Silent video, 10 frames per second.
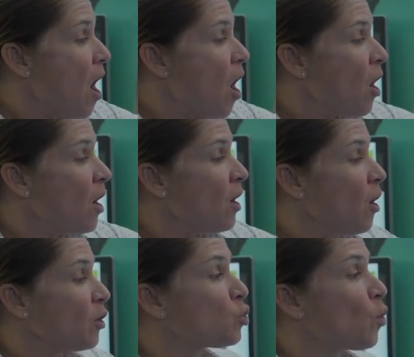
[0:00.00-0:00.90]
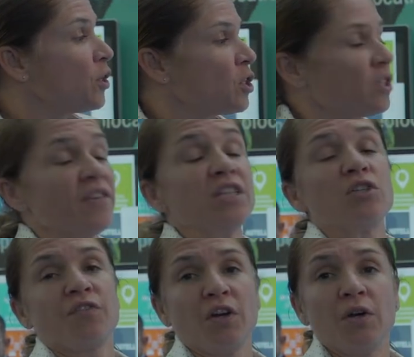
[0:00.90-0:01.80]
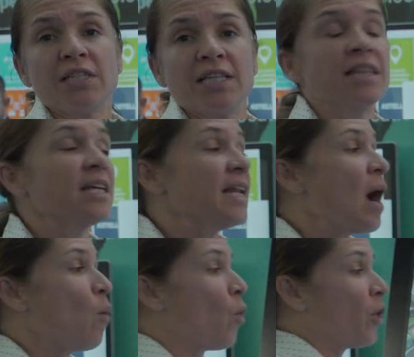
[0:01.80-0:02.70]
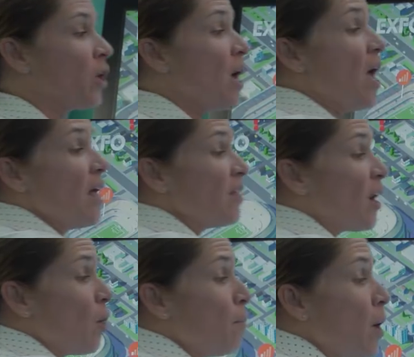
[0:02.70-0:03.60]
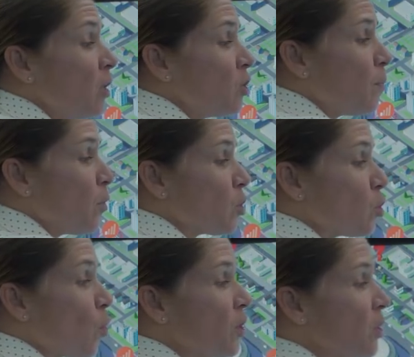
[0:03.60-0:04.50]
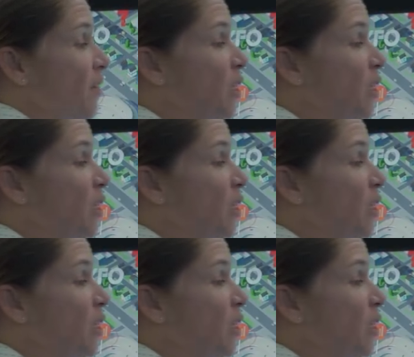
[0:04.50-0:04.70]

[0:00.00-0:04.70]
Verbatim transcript: are, are sources of interference in the network. There are multiple sources of